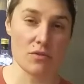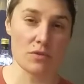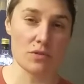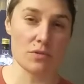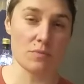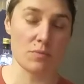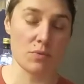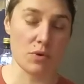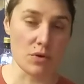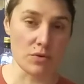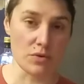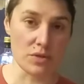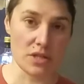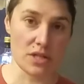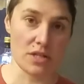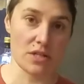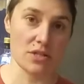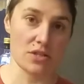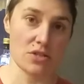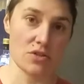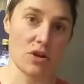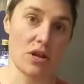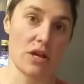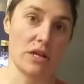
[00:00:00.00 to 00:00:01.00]
protein
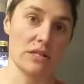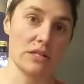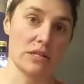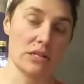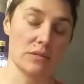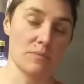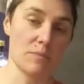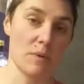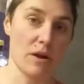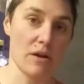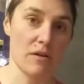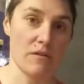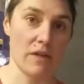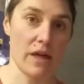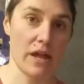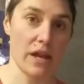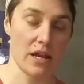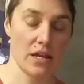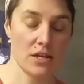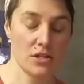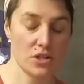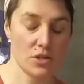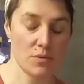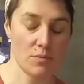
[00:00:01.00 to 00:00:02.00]
strands as part of that
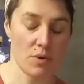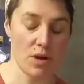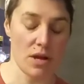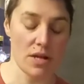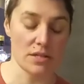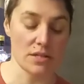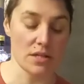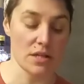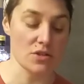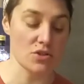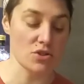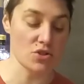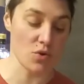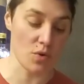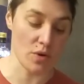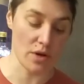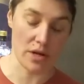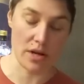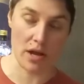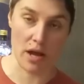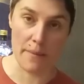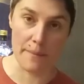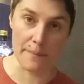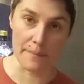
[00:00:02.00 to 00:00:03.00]
aging process shorten
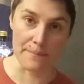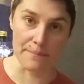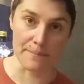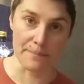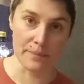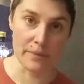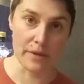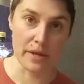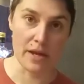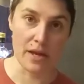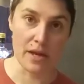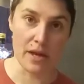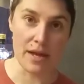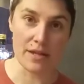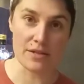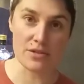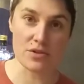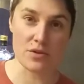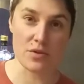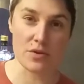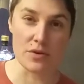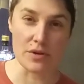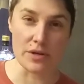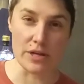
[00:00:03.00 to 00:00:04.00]
up. And so
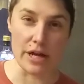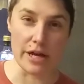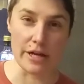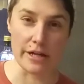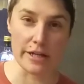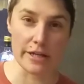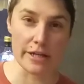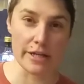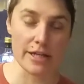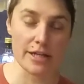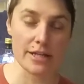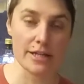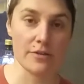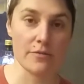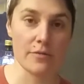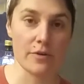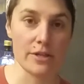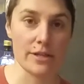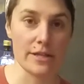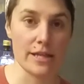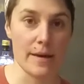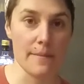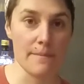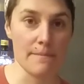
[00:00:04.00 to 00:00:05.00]
you're not going to get quite
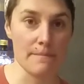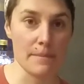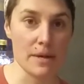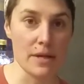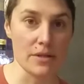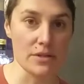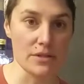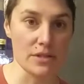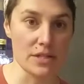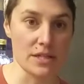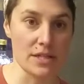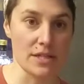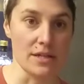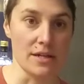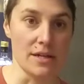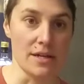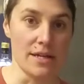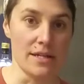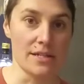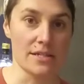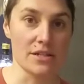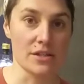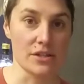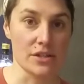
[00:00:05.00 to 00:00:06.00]
that melty
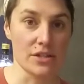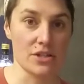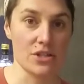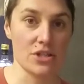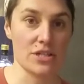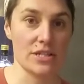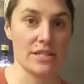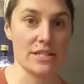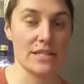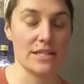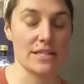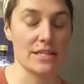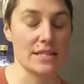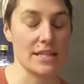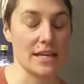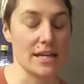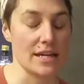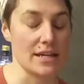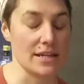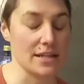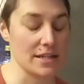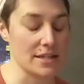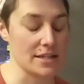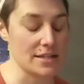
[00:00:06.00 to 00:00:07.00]
deliciousness
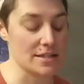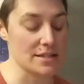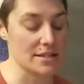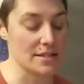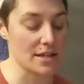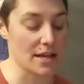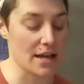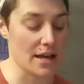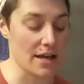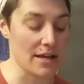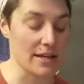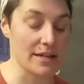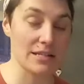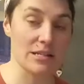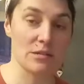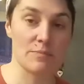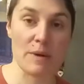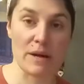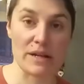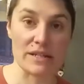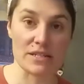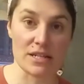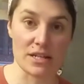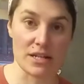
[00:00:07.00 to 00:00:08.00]
that is
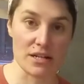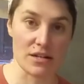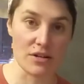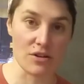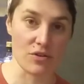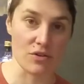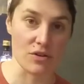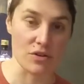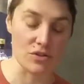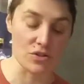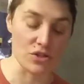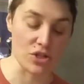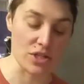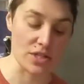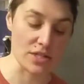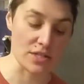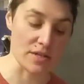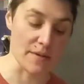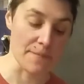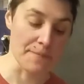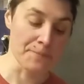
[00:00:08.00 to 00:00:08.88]
expected in a grilled cheese.